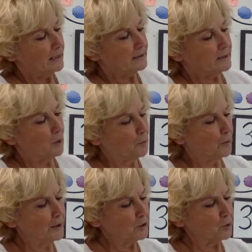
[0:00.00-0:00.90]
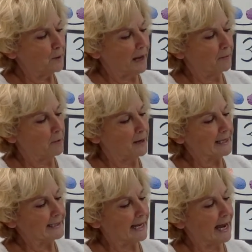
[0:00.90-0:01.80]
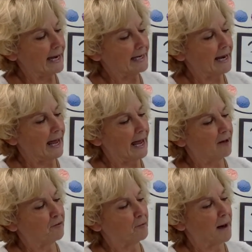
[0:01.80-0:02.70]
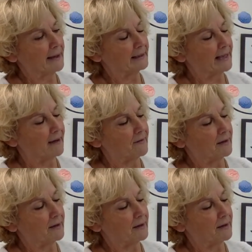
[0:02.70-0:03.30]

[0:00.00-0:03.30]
So printer paper is 8.5 by 11.